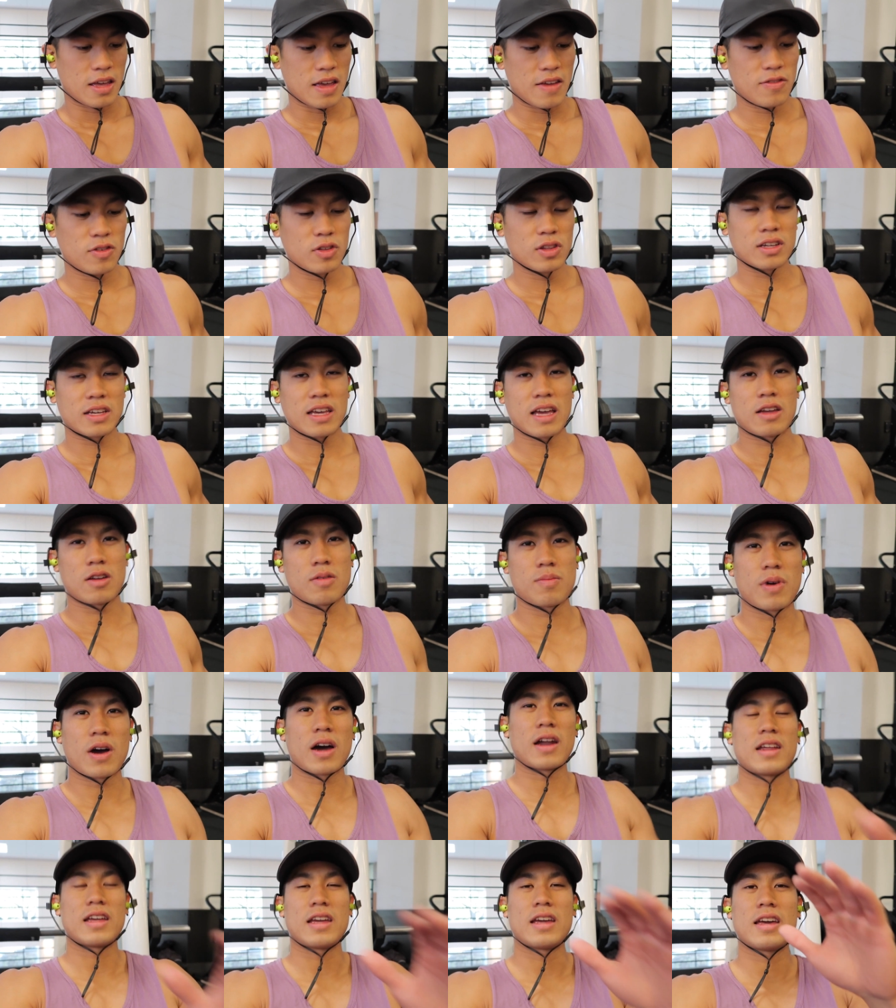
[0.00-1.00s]
if you look at your
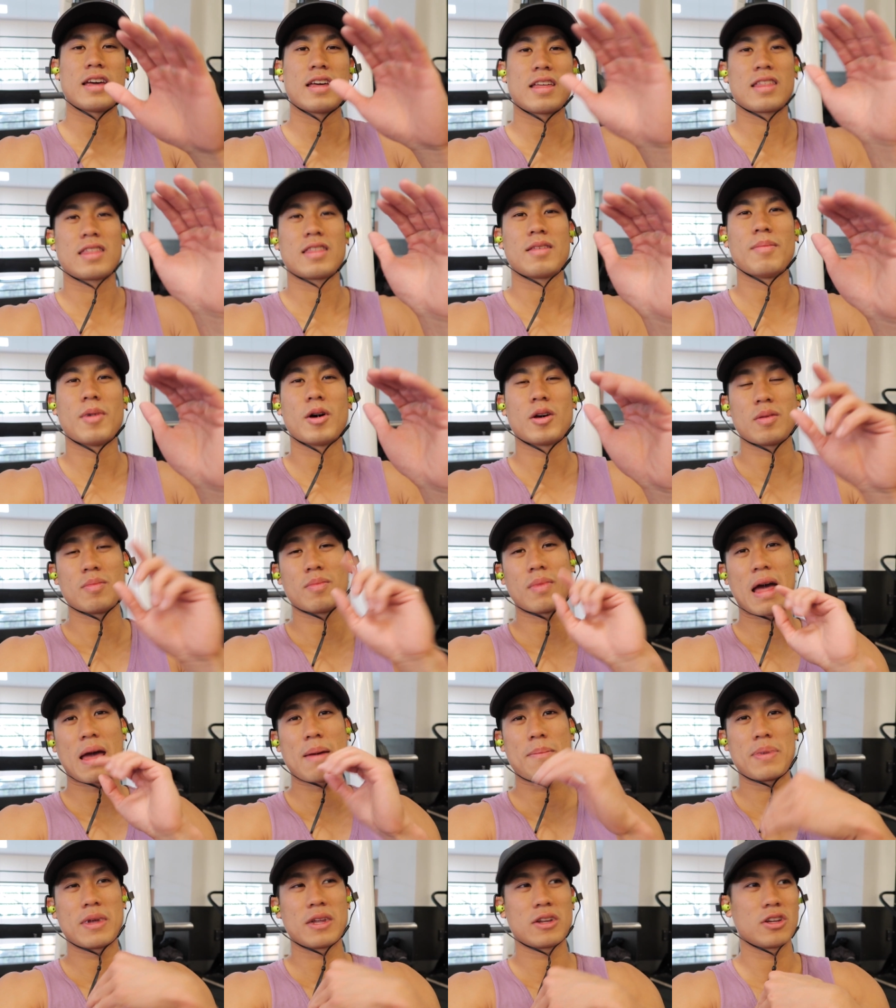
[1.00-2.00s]
body, in
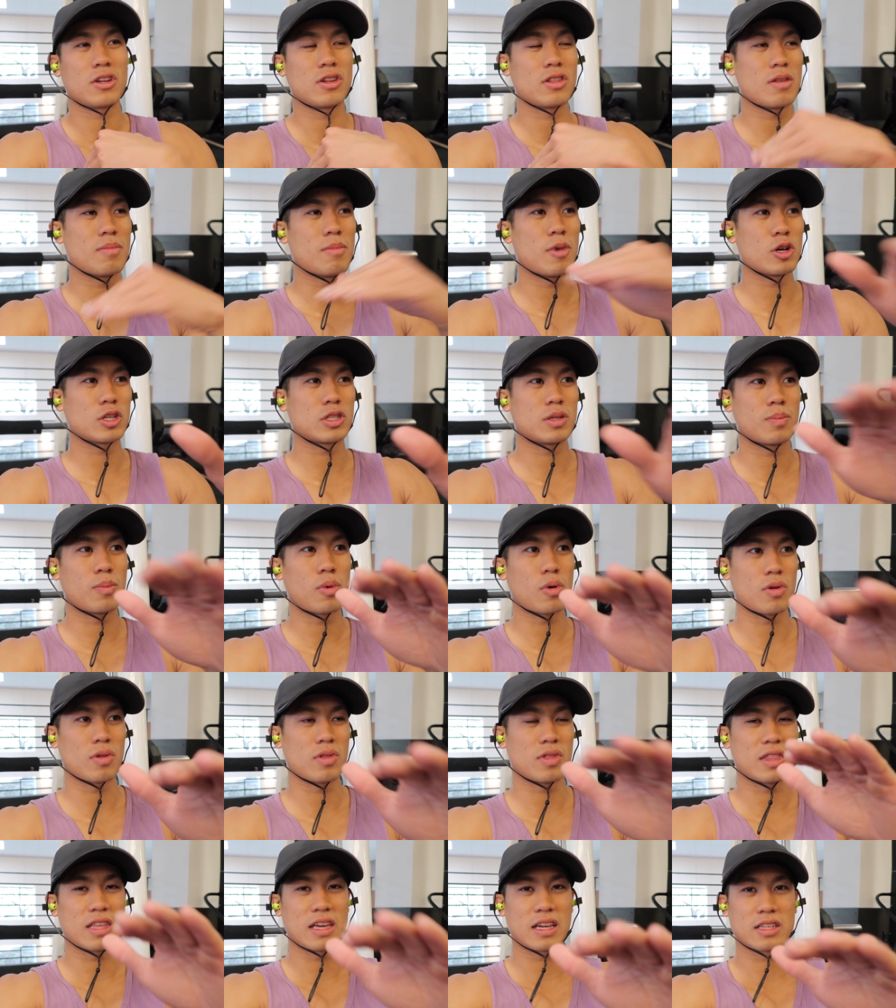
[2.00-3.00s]
my opinion, the most
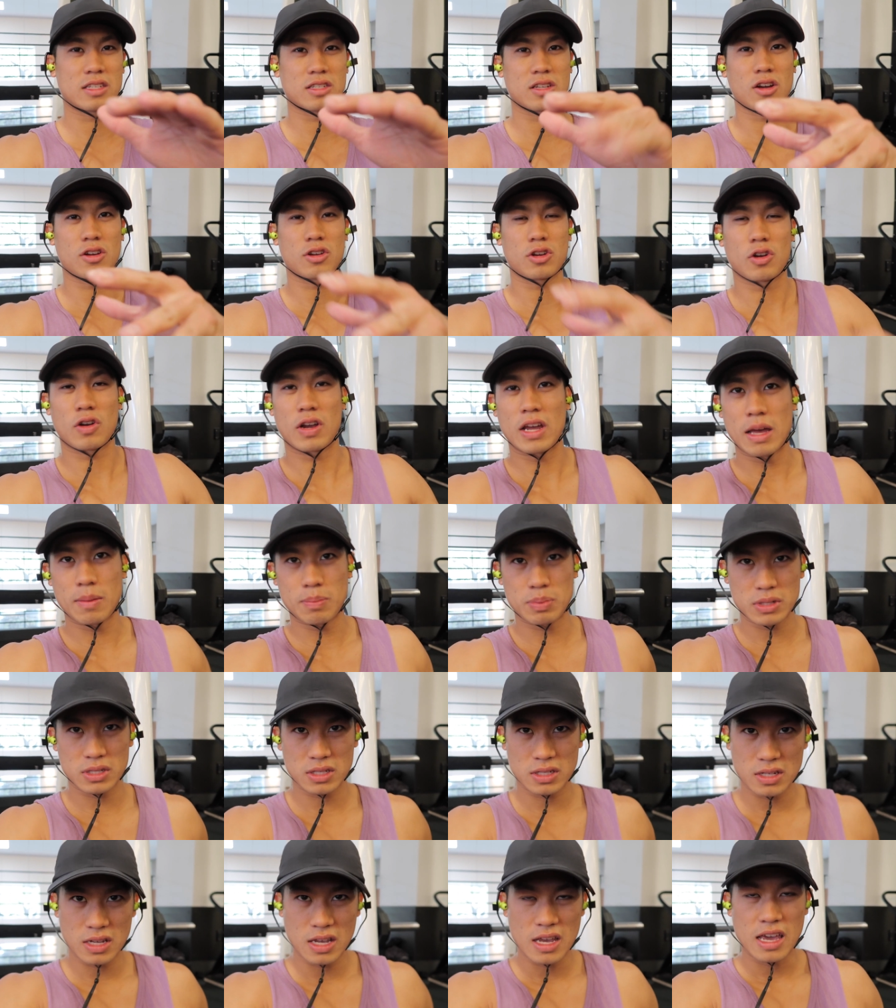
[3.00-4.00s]
important things are your
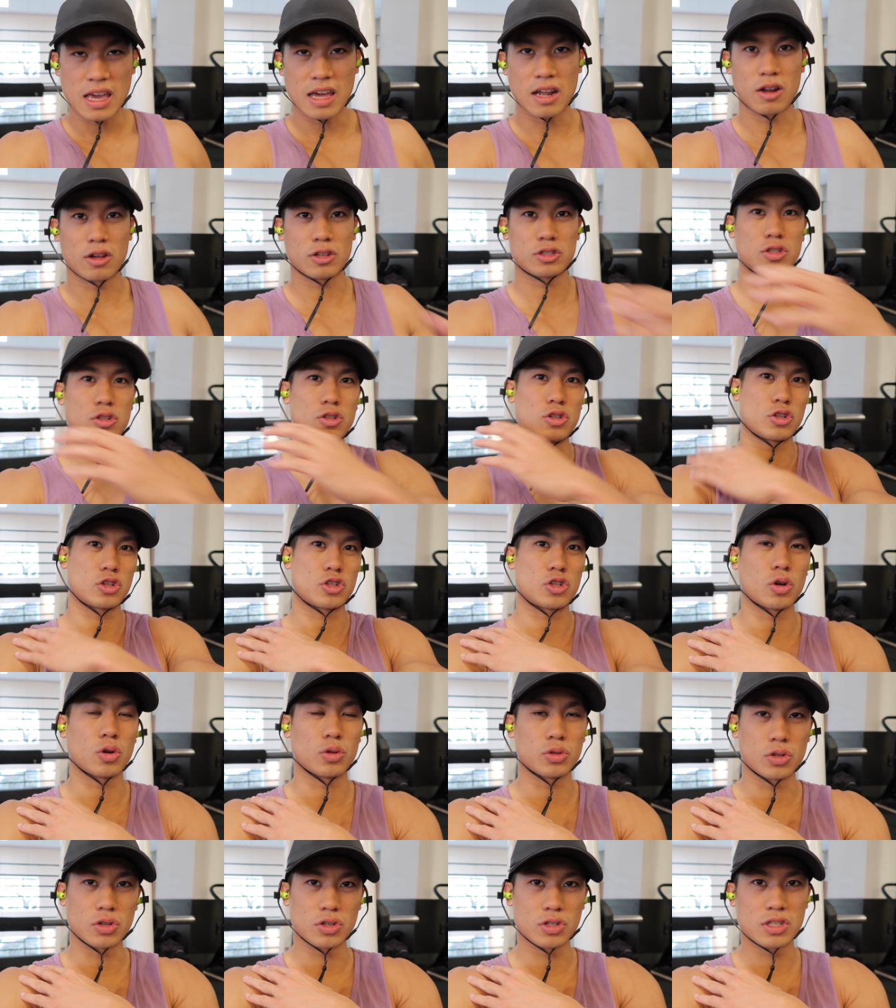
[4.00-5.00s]
hips, and also your
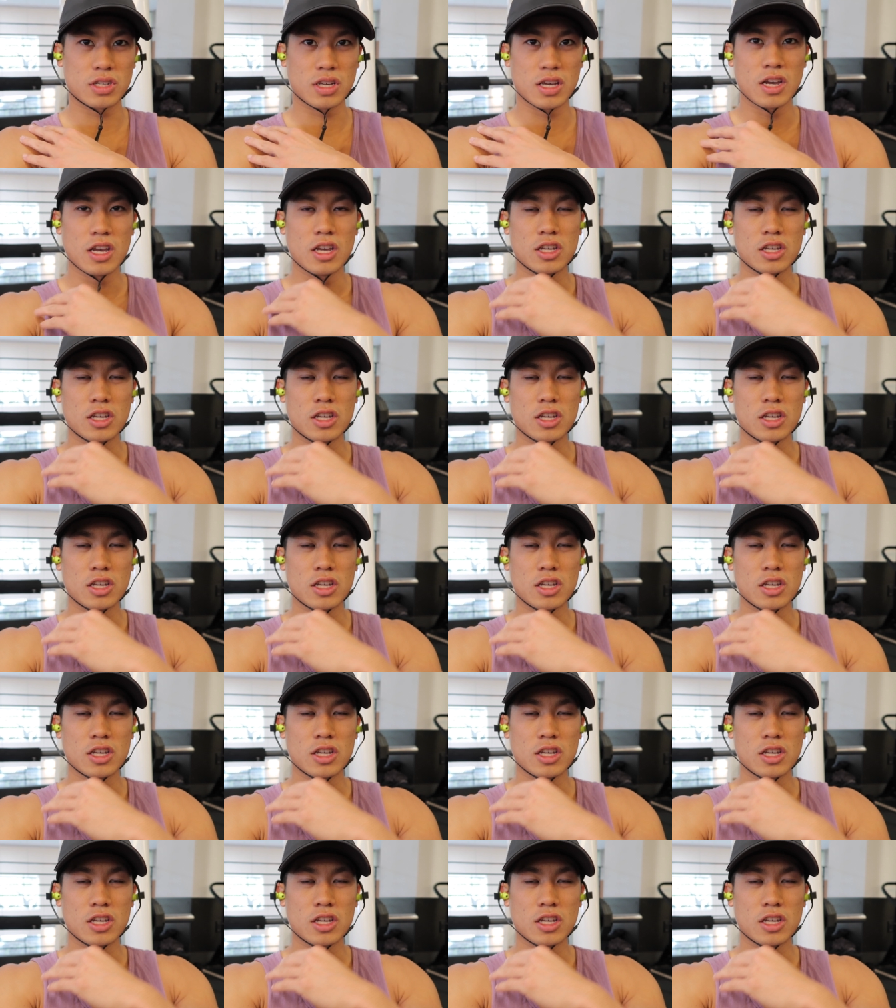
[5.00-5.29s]
shoulders.